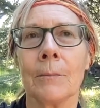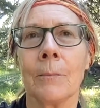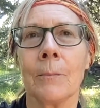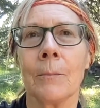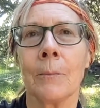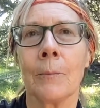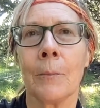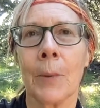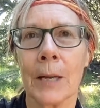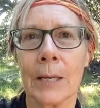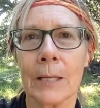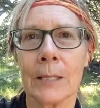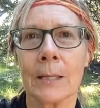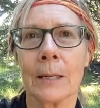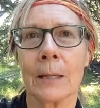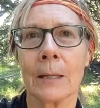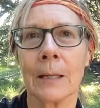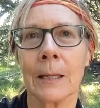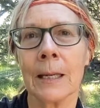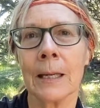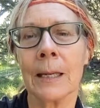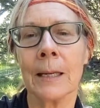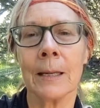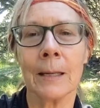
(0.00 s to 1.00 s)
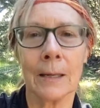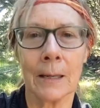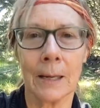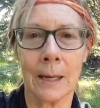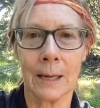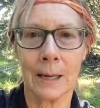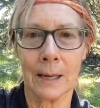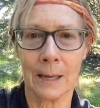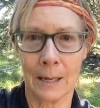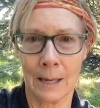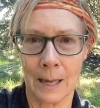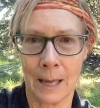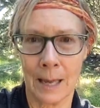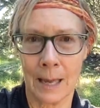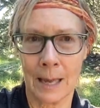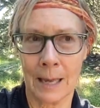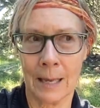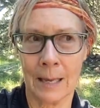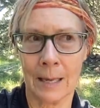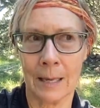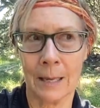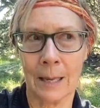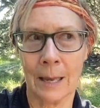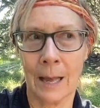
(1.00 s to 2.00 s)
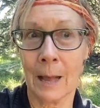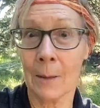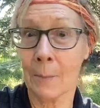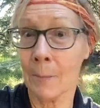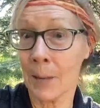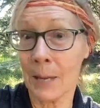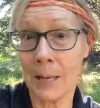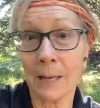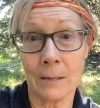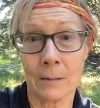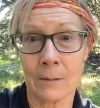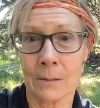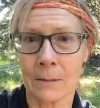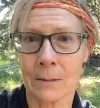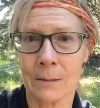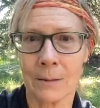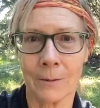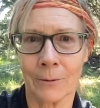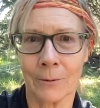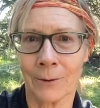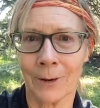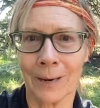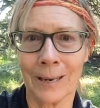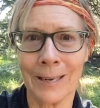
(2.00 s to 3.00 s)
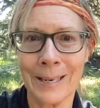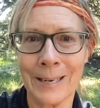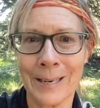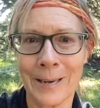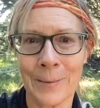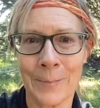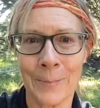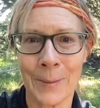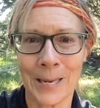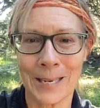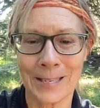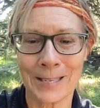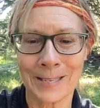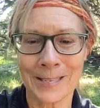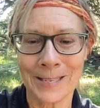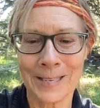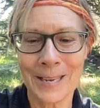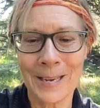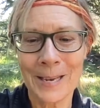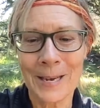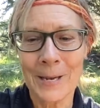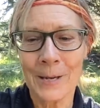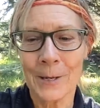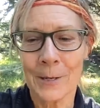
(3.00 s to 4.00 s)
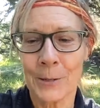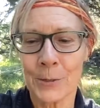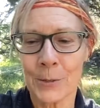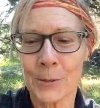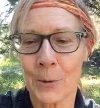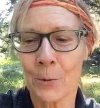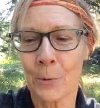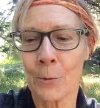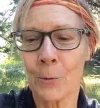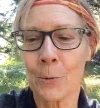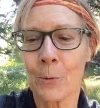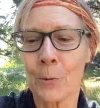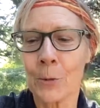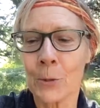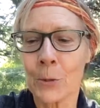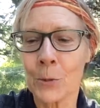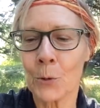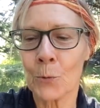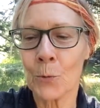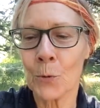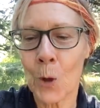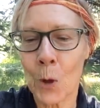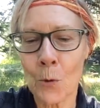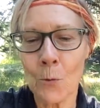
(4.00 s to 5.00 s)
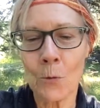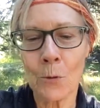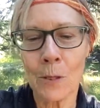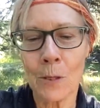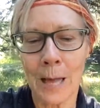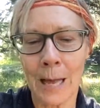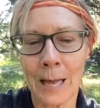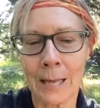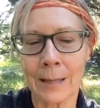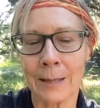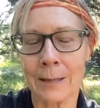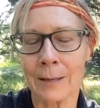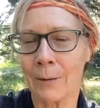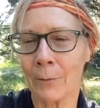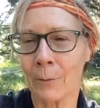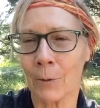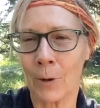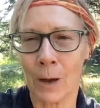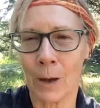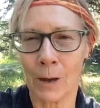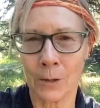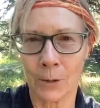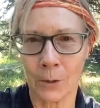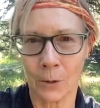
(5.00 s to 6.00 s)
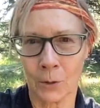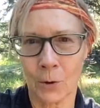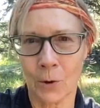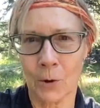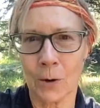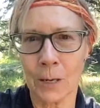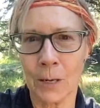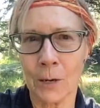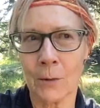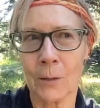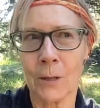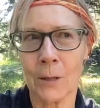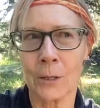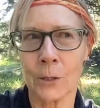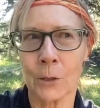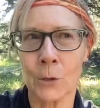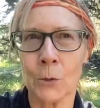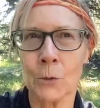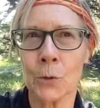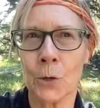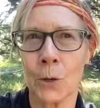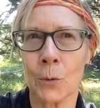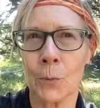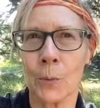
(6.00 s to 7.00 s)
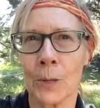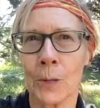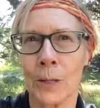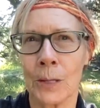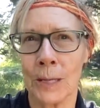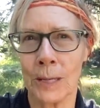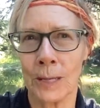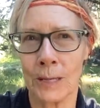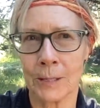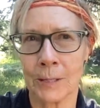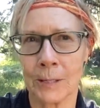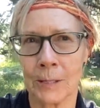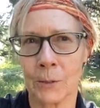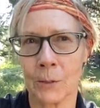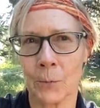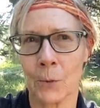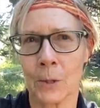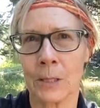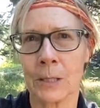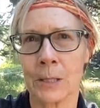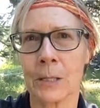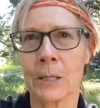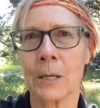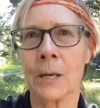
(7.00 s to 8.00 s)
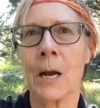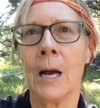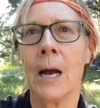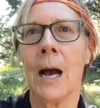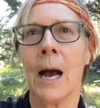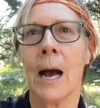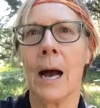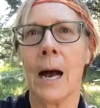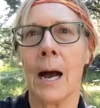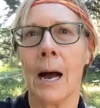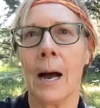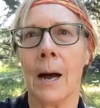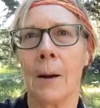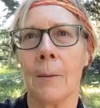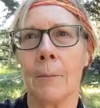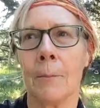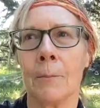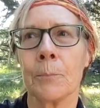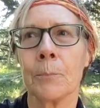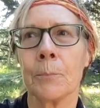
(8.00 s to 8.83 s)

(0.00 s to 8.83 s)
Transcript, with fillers: basically a, a base right? A base. So so know that on your cardio, that's usually one of the easiest ones. Um,